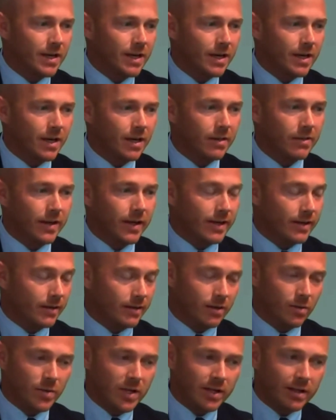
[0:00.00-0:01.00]
They
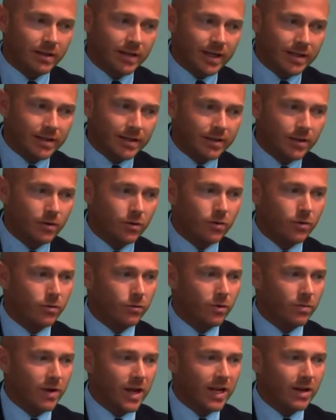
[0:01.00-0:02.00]
immediately ended the
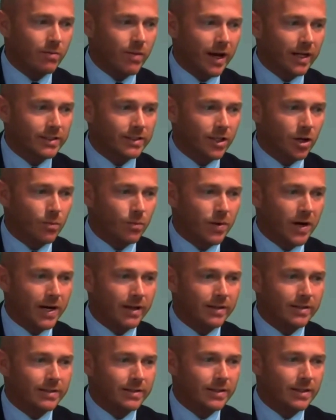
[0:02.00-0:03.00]
Remain in Mexico
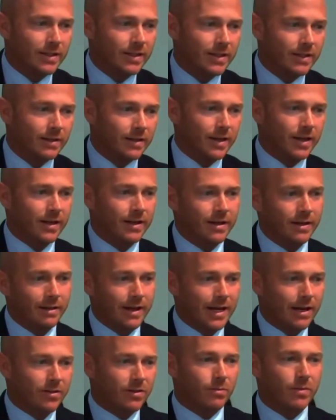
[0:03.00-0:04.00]
policy, and they
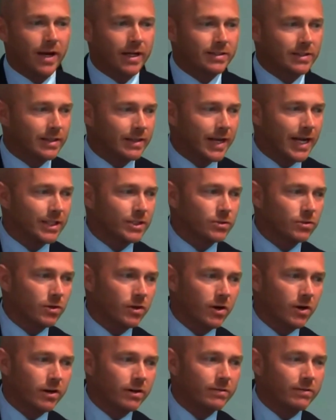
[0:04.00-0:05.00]
allowed the Mexican National
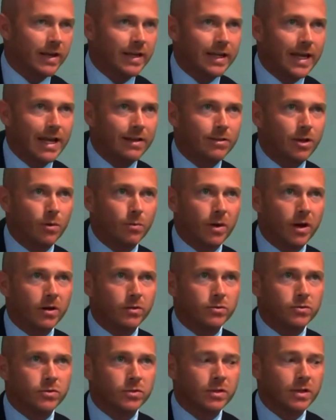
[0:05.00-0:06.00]
Guard to vacate their
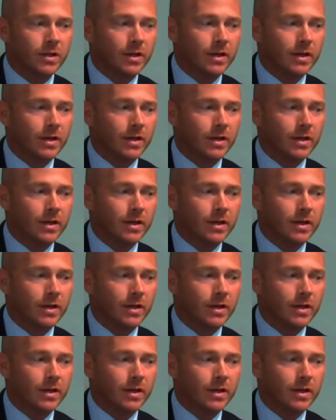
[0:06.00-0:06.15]
post.